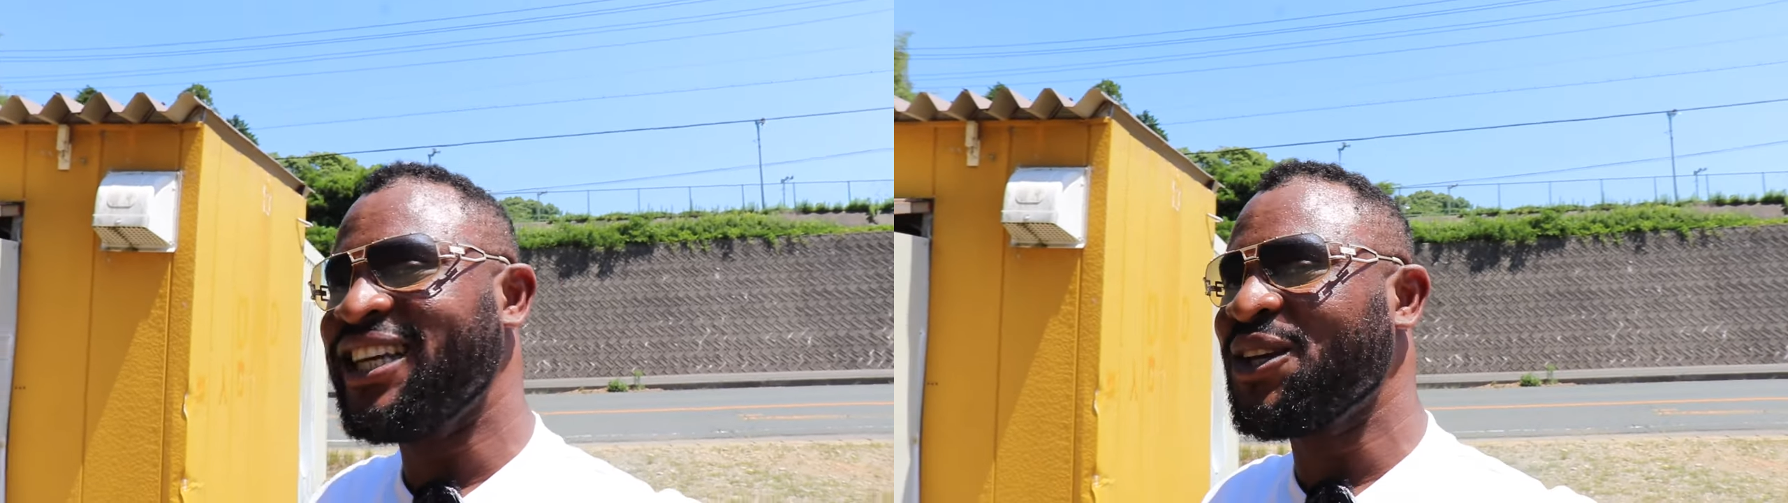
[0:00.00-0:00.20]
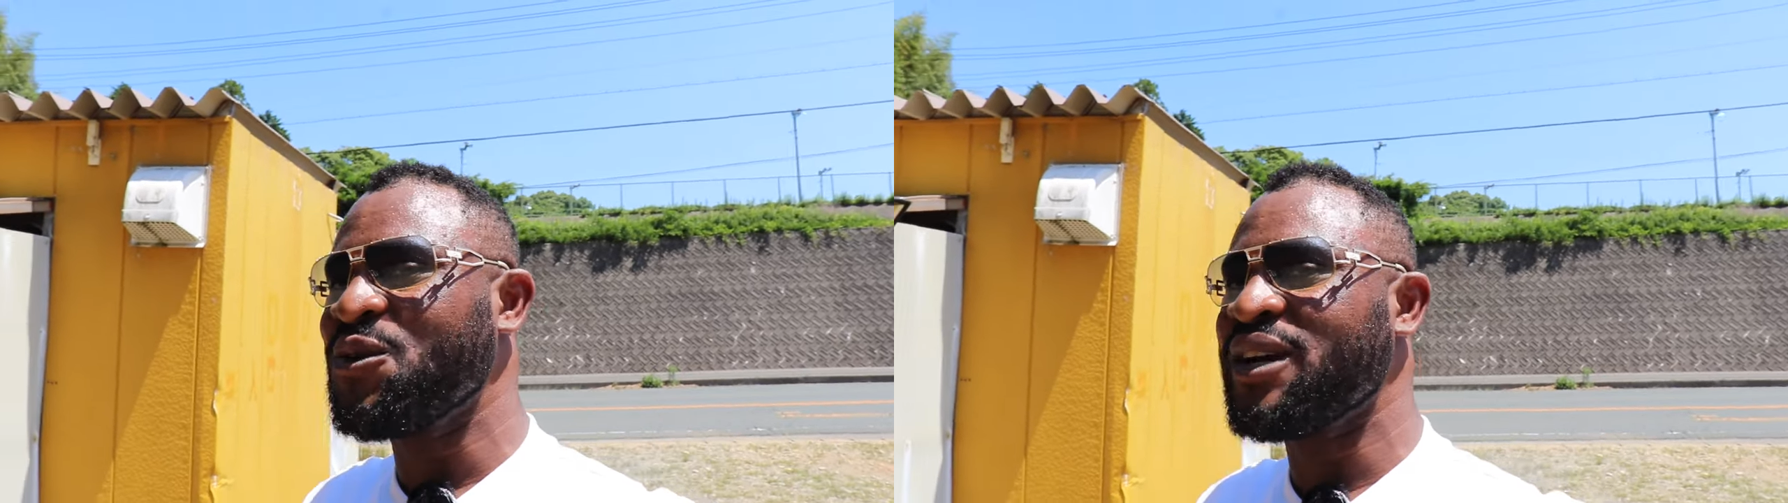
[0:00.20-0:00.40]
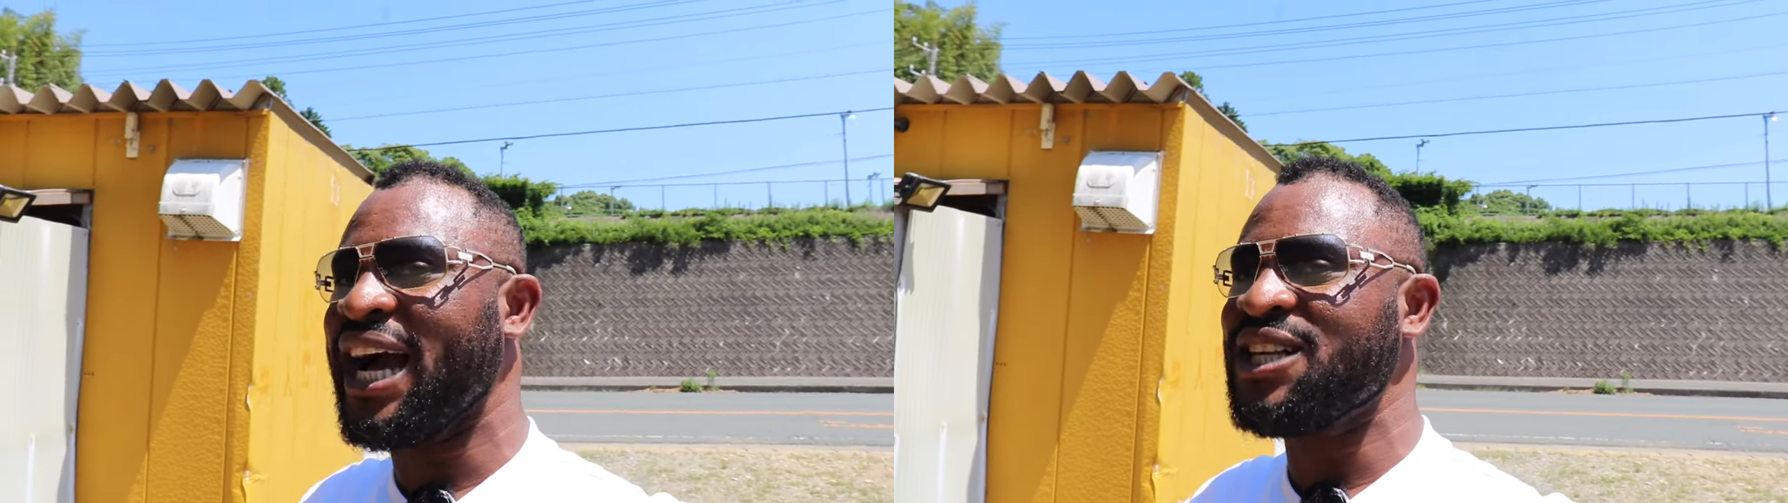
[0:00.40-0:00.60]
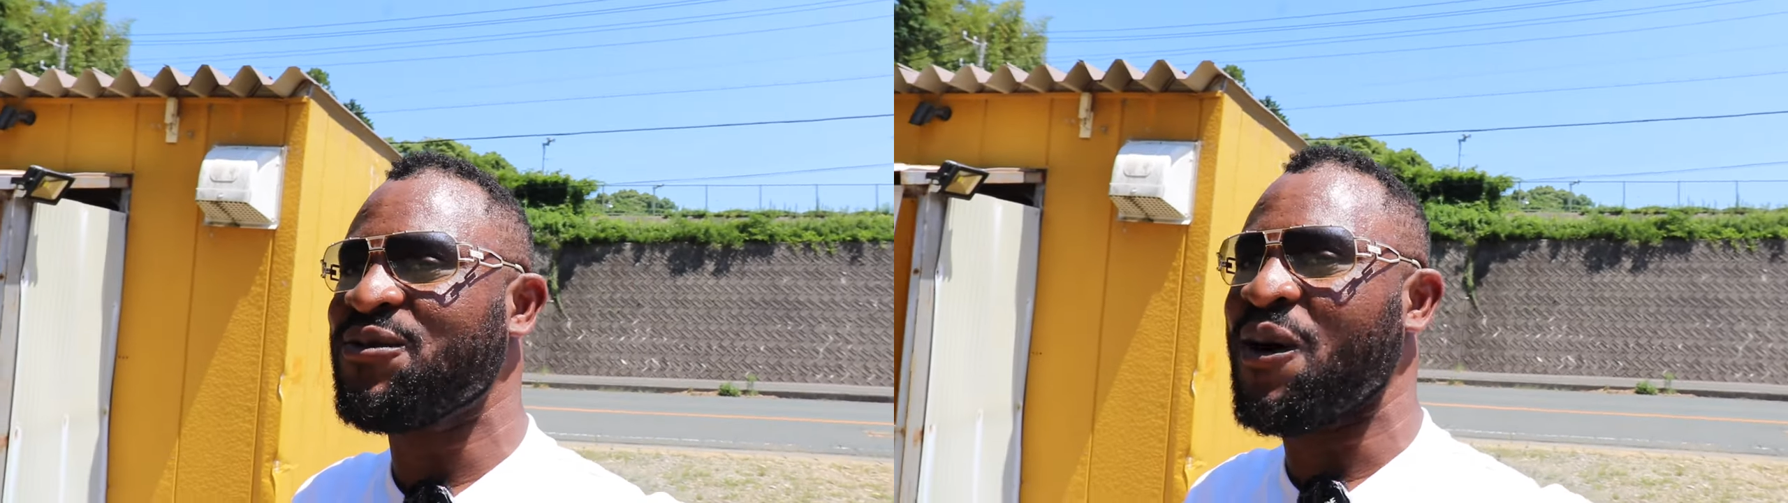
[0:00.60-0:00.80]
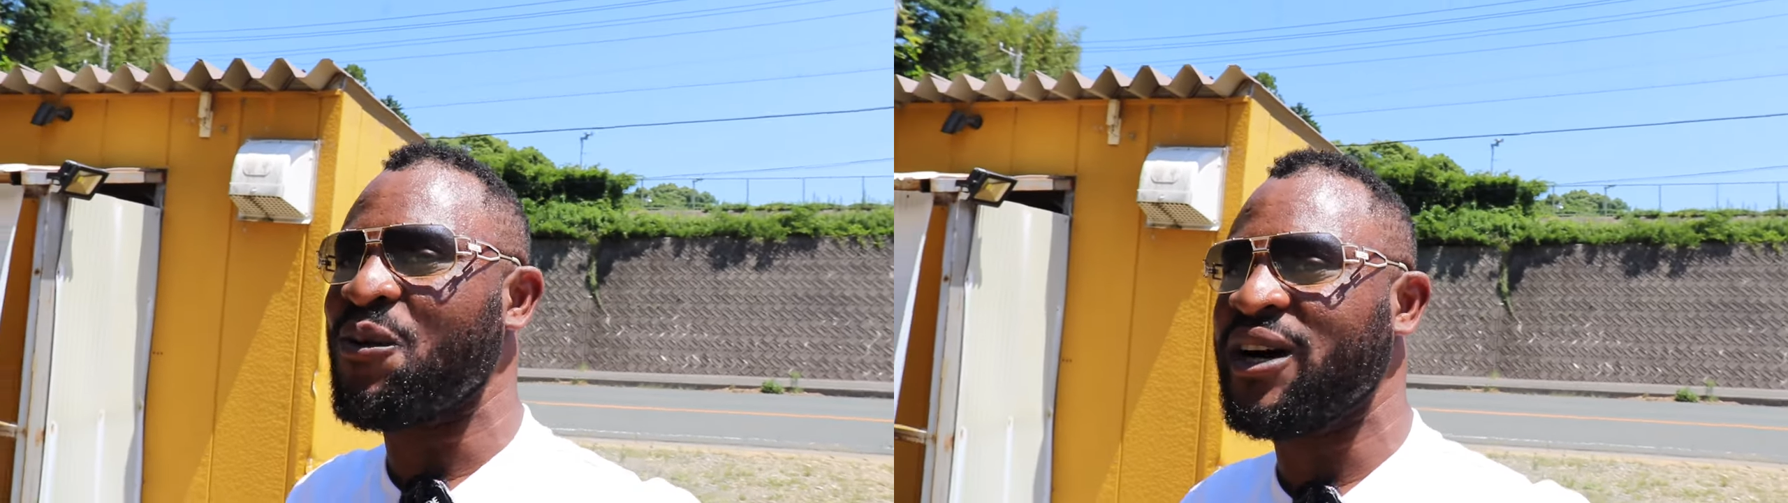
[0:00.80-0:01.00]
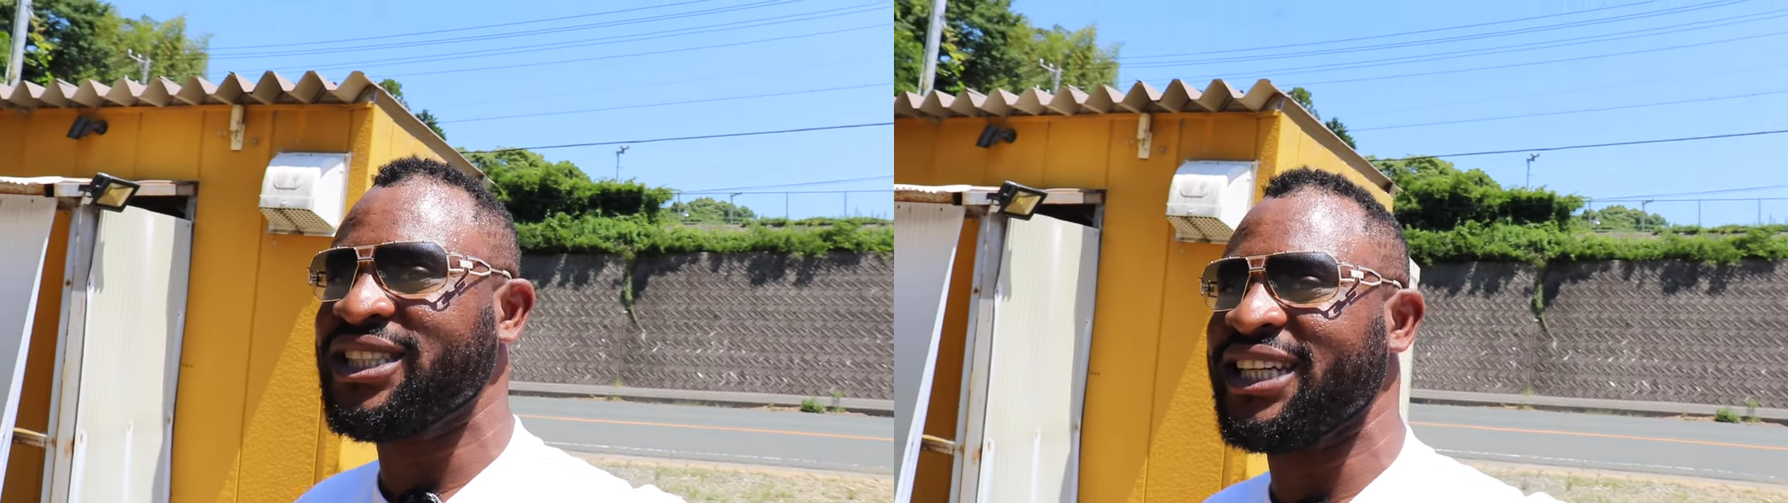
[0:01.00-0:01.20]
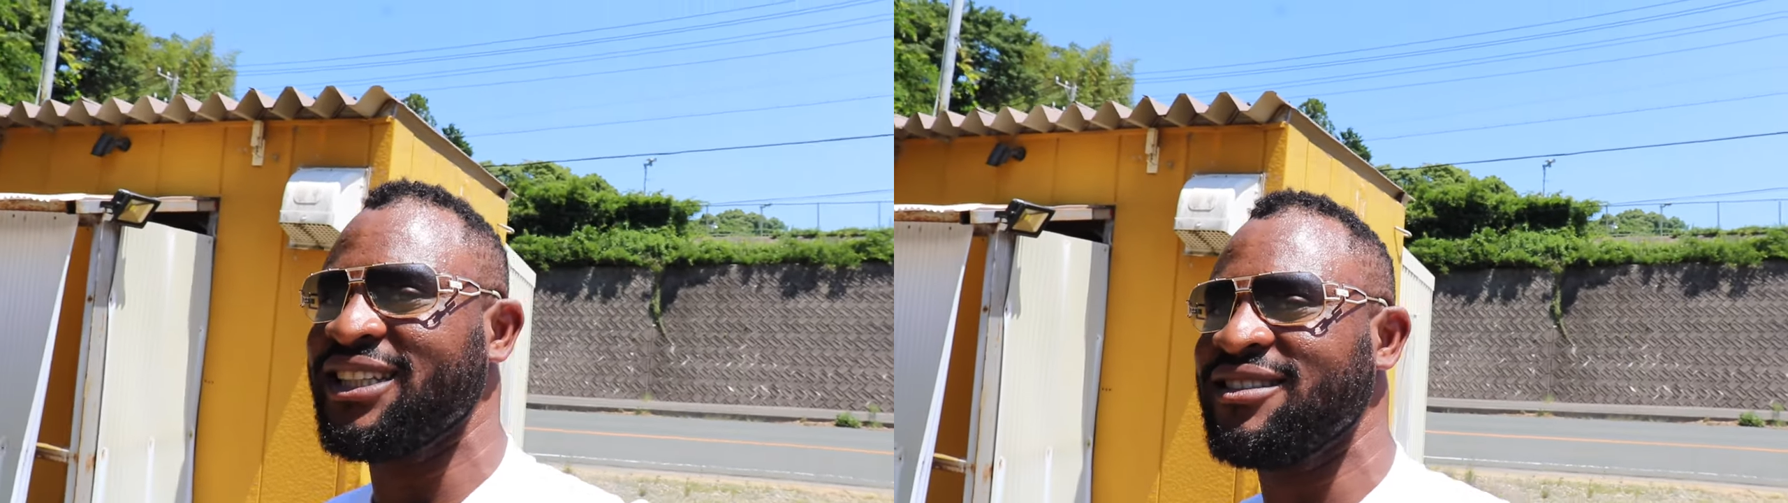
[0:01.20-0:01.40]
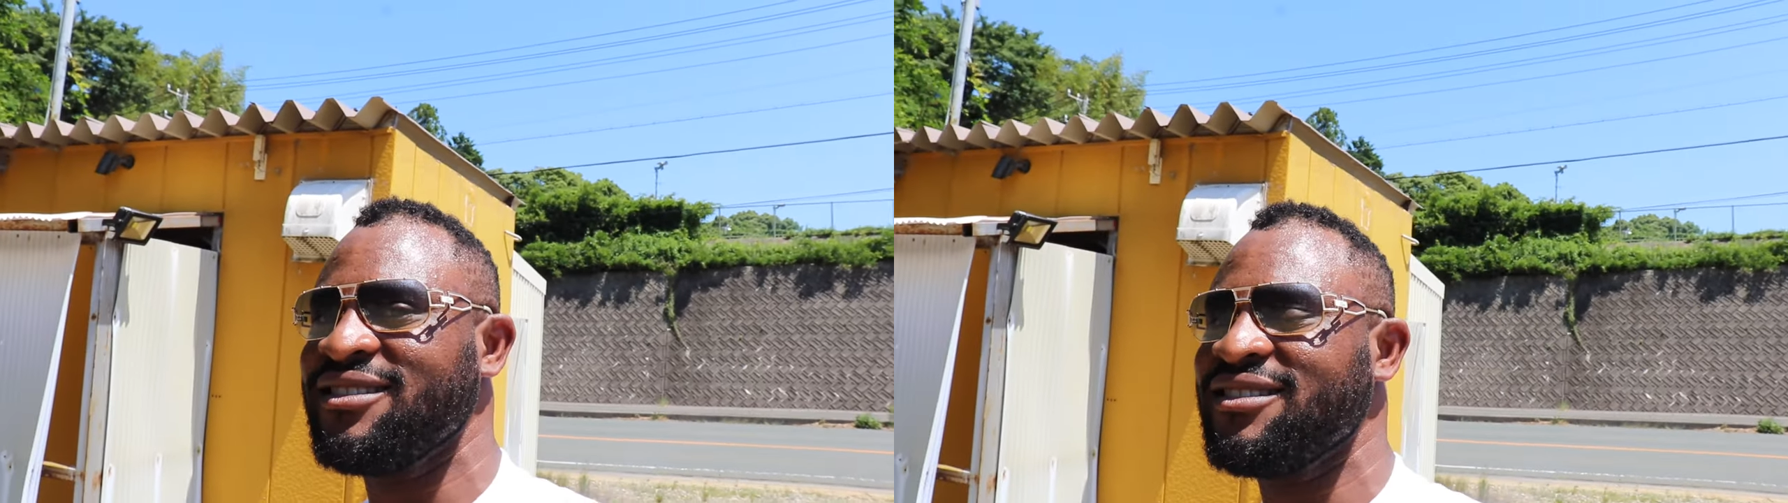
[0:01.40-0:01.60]
thank you guys for
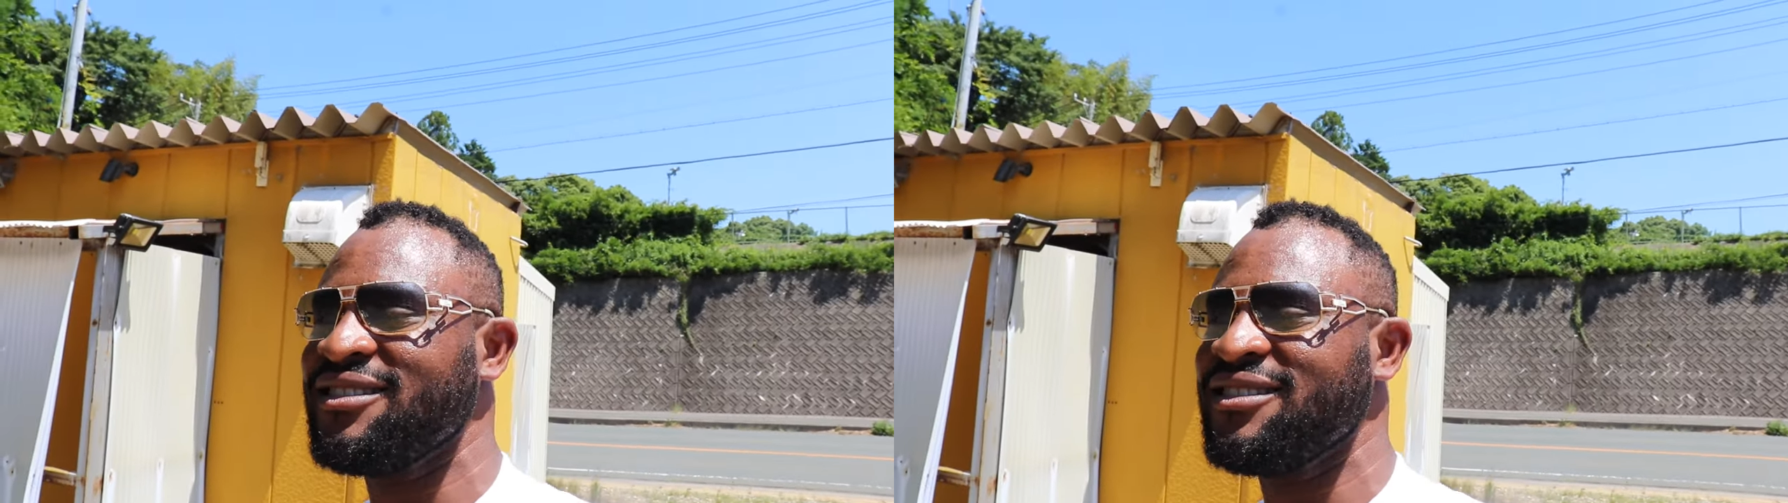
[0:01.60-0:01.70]
watching